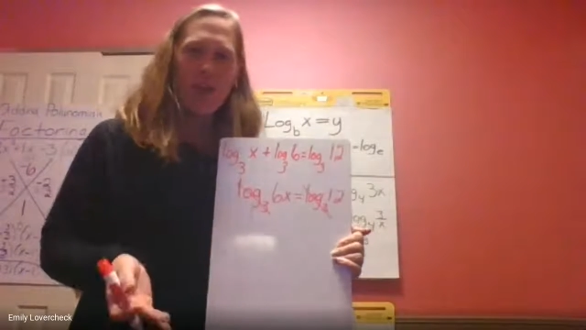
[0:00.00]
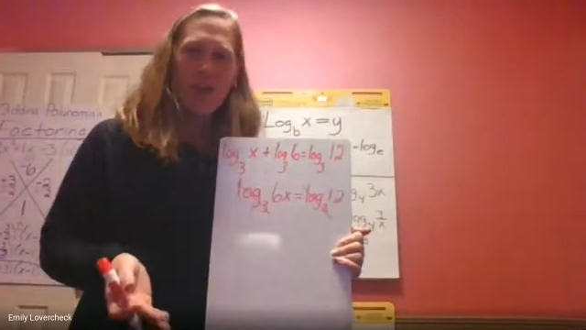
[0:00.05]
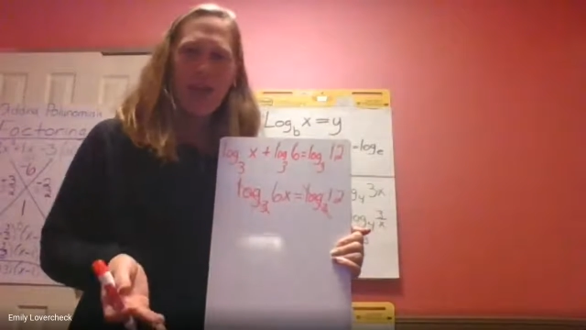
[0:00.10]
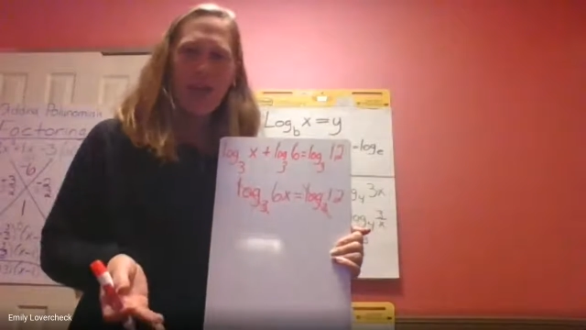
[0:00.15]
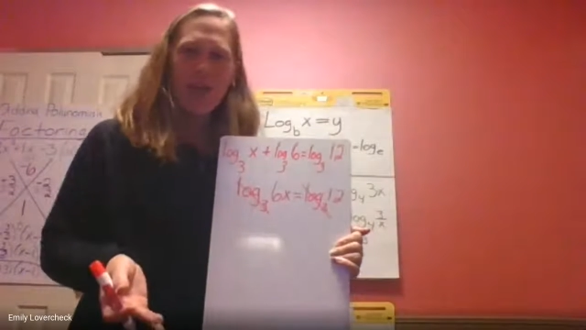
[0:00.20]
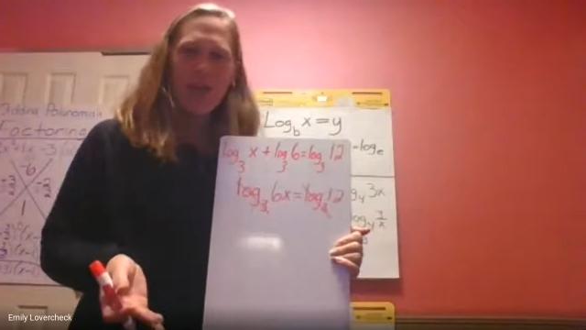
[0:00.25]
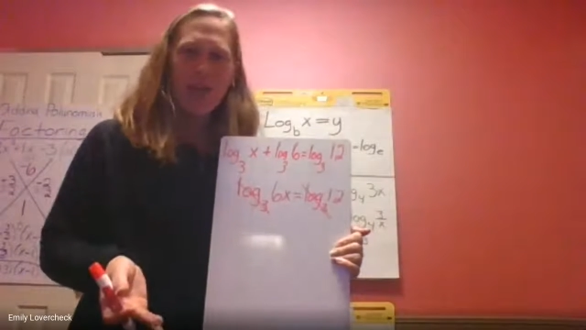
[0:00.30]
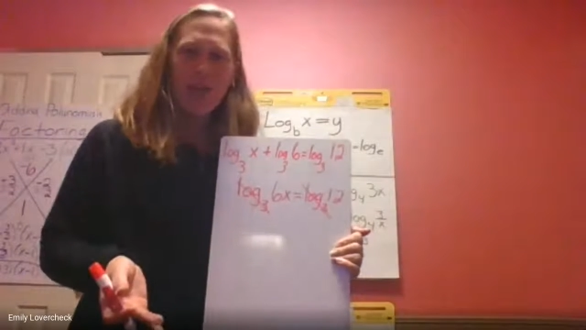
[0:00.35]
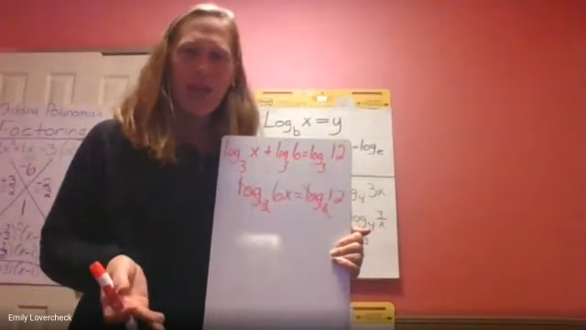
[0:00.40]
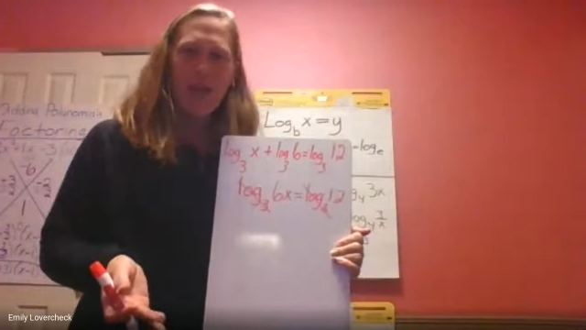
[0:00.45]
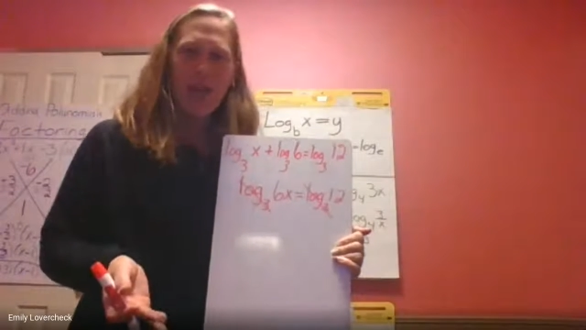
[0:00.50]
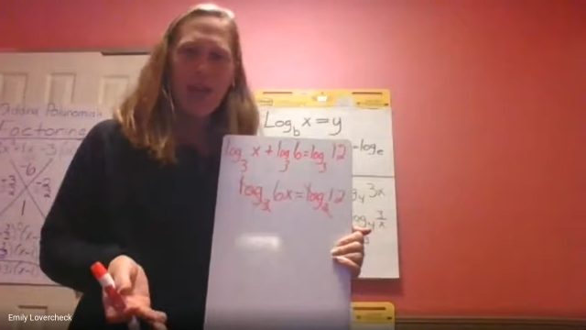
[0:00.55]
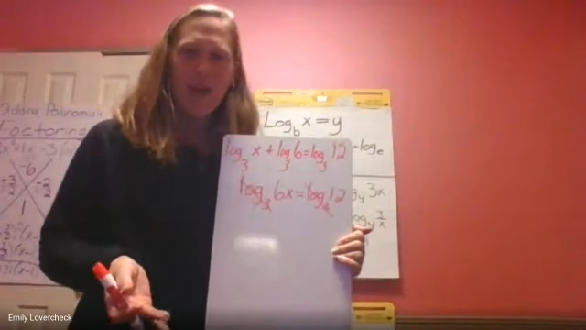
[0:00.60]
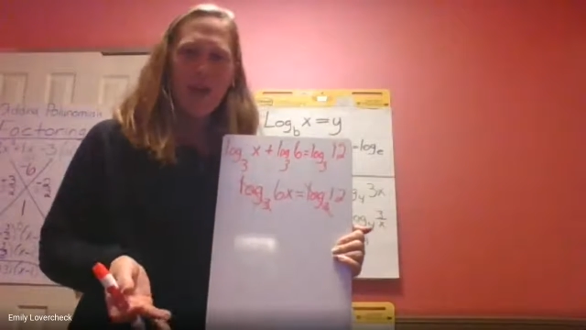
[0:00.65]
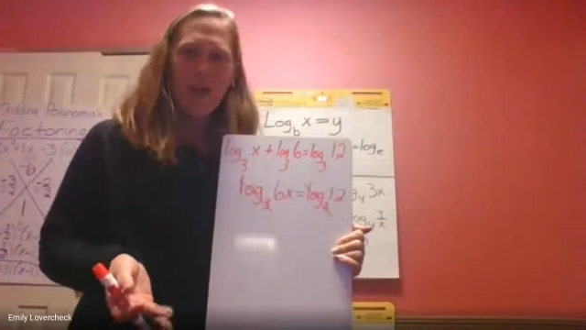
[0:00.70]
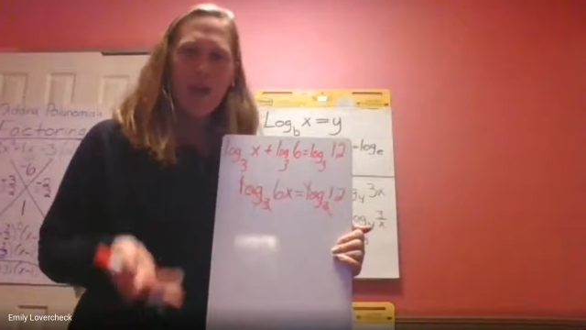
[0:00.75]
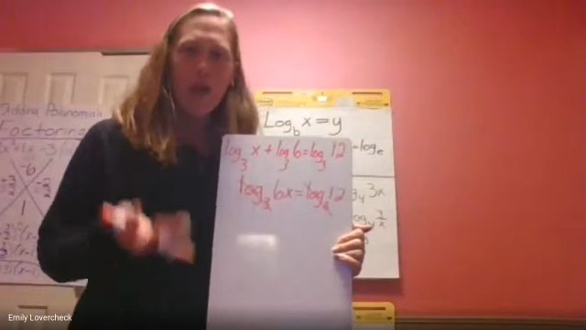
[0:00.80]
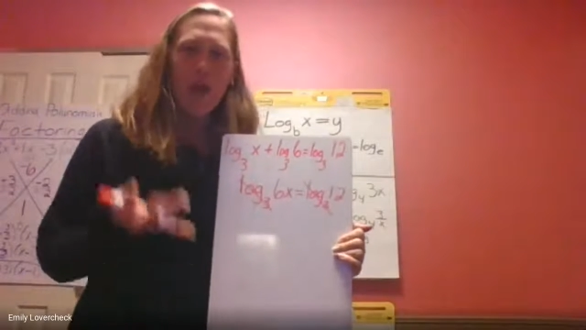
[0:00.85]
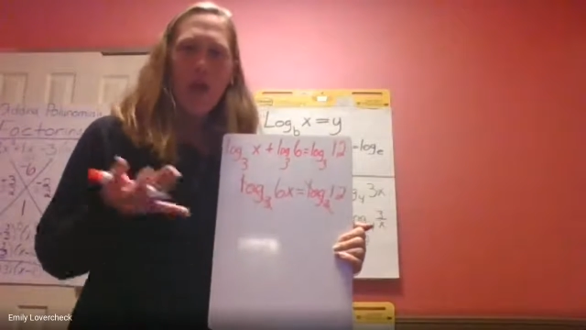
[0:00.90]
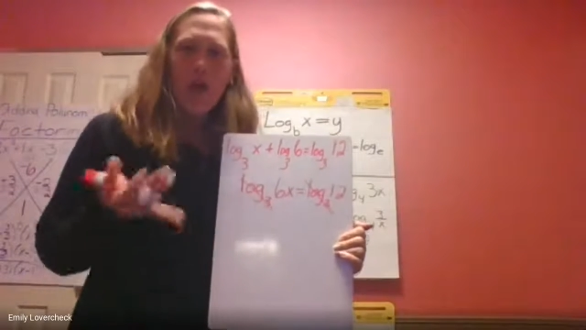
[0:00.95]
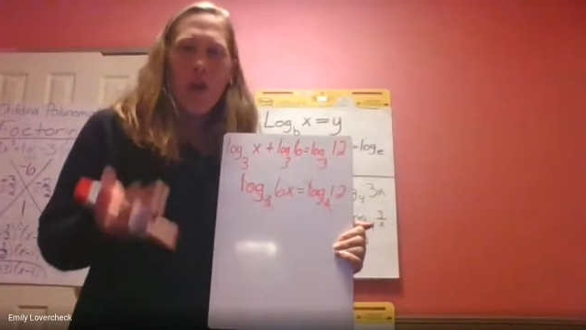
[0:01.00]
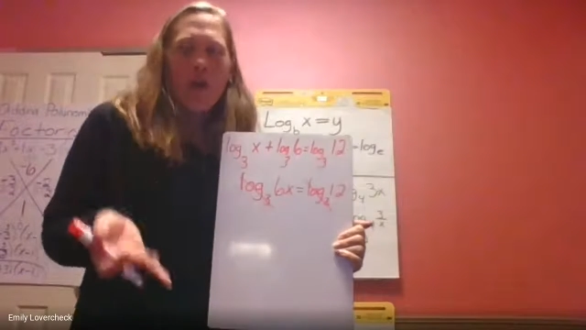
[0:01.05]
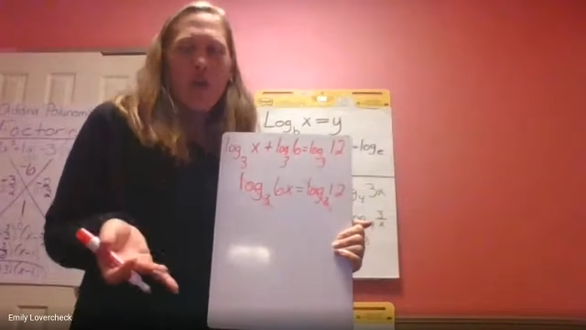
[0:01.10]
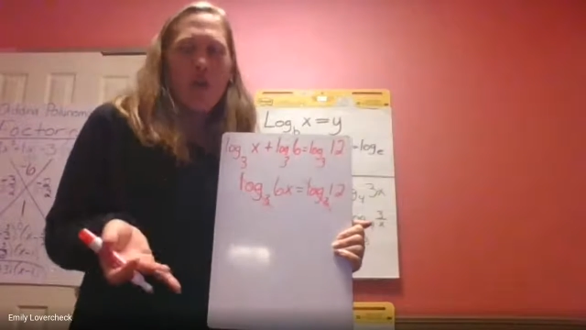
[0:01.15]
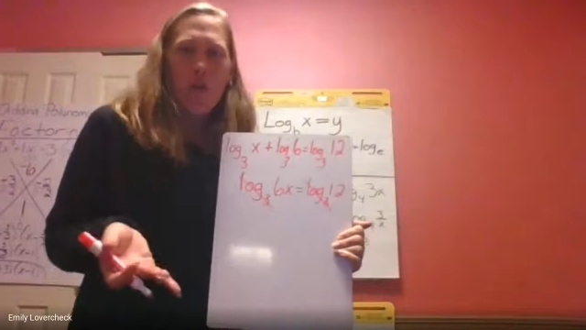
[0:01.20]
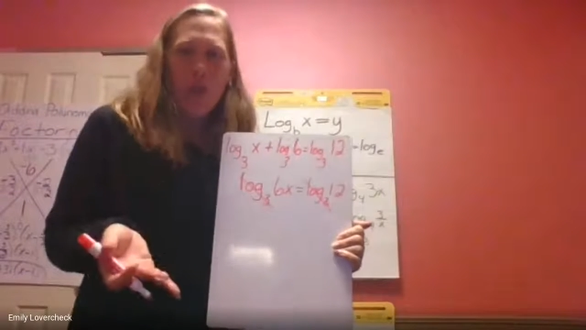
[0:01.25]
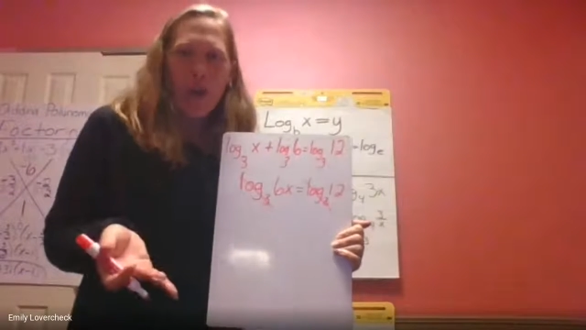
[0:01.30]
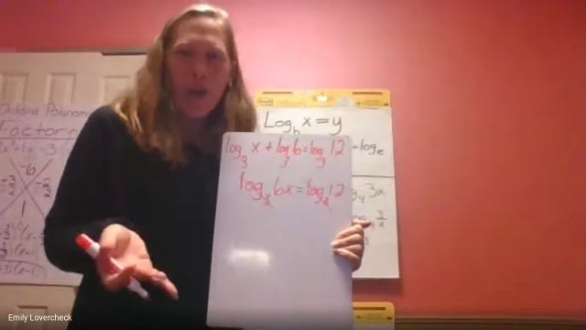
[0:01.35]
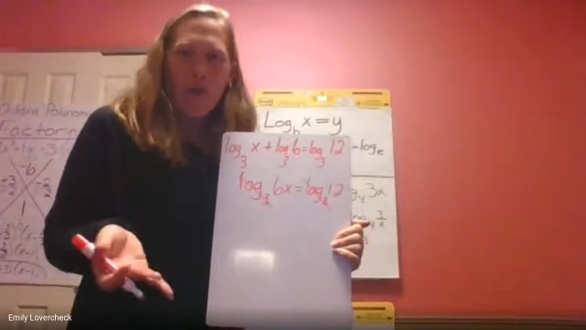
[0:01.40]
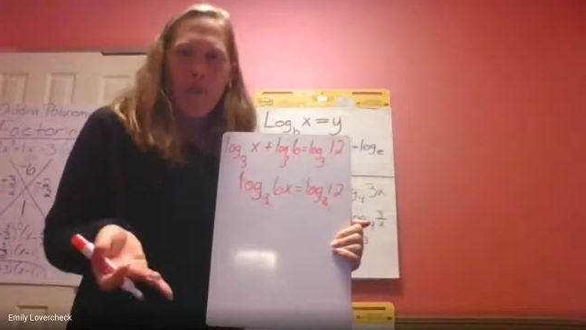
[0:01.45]
to cancel out.
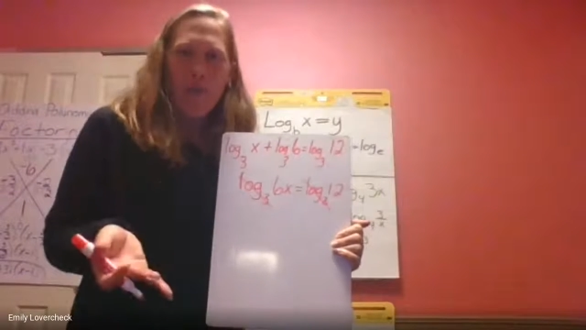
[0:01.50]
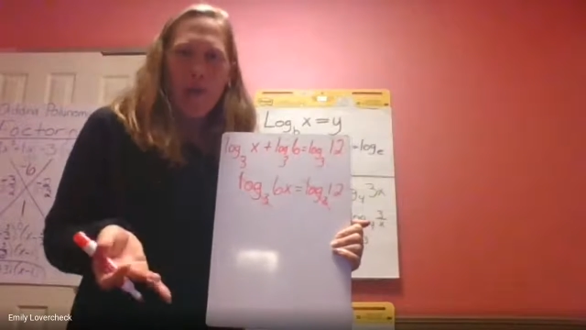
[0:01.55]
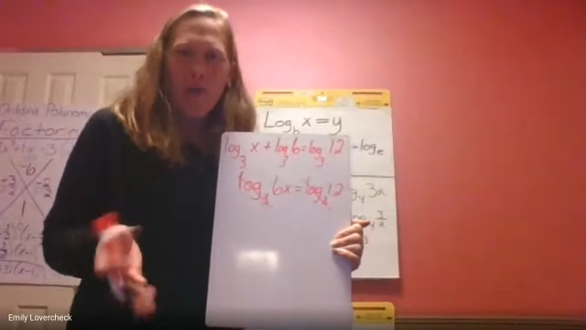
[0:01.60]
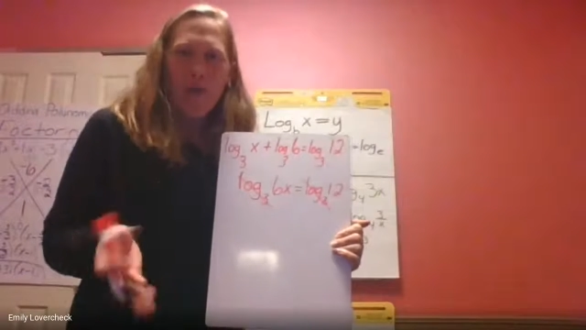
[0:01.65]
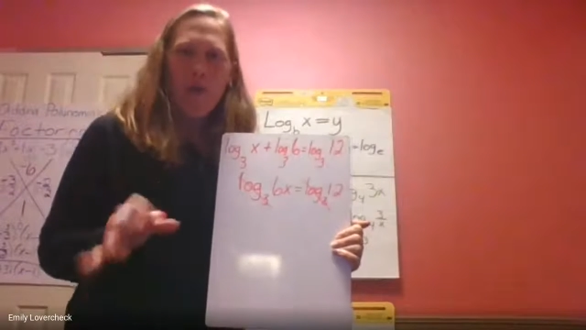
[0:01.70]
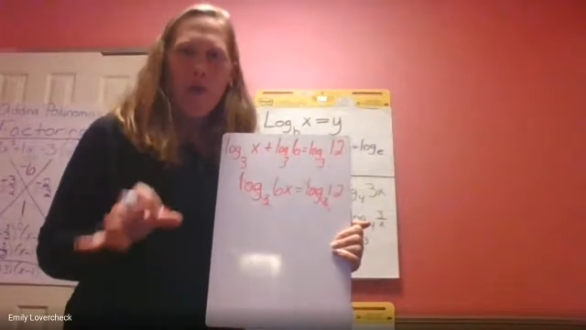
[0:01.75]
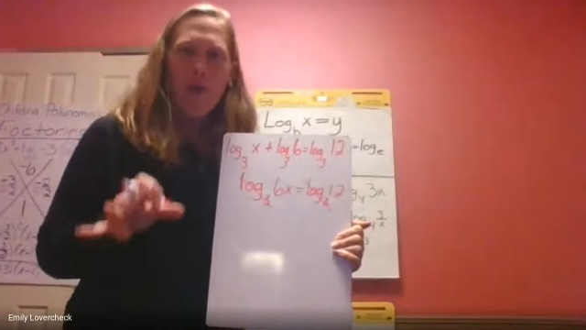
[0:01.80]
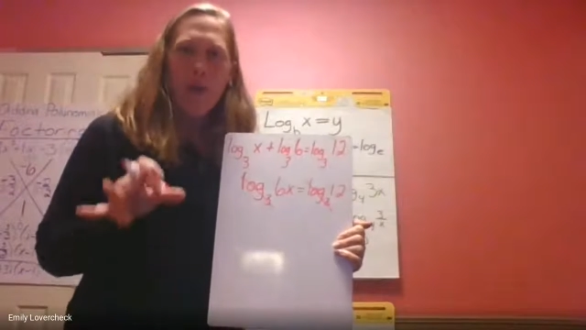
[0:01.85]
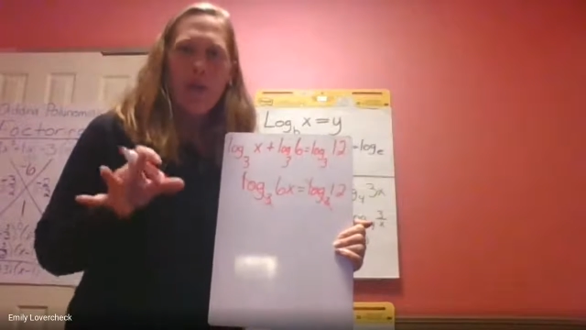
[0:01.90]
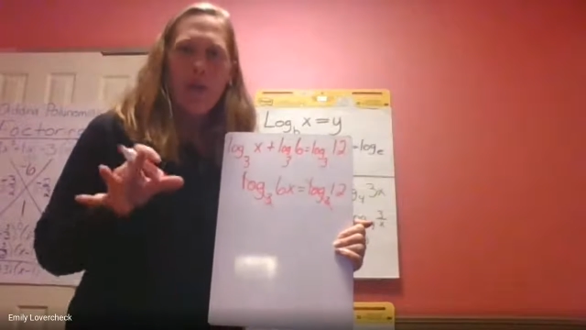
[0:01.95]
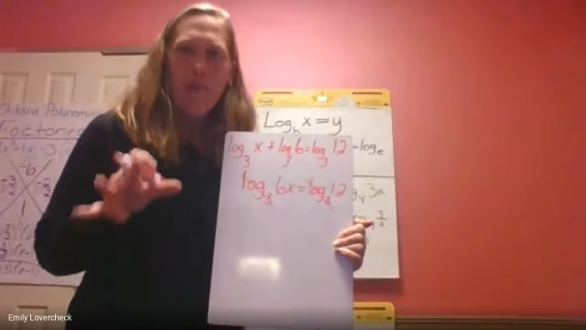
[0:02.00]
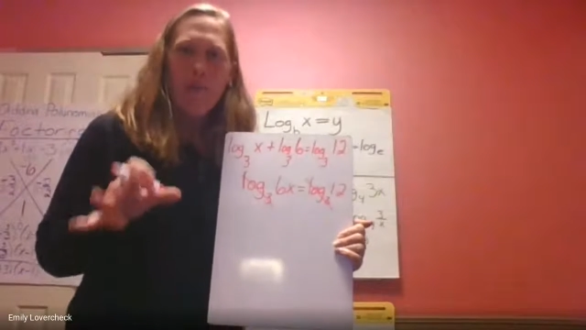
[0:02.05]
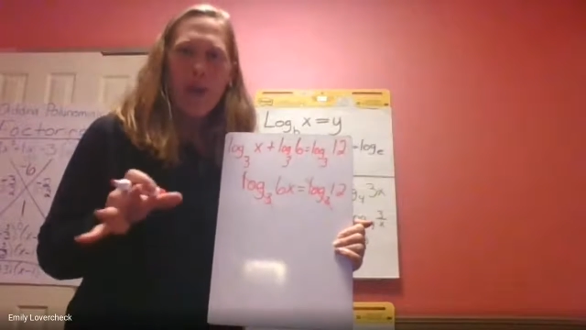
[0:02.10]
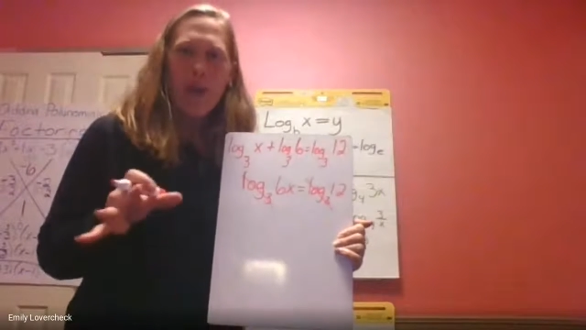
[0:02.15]
So what I'm left with is a